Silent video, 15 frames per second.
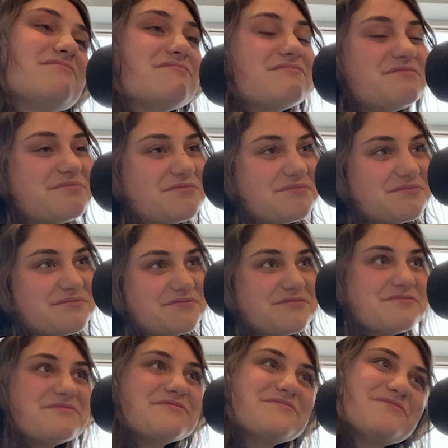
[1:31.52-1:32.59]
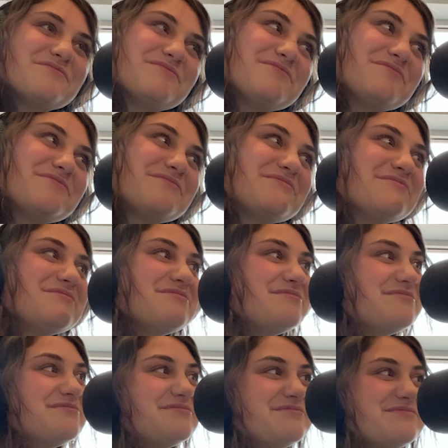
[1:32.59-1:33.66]

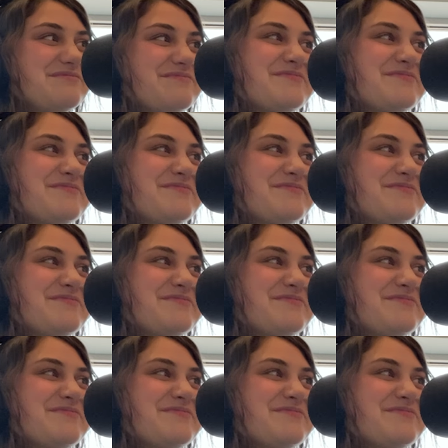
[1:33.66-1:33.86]
No words are spoken by the person on screen.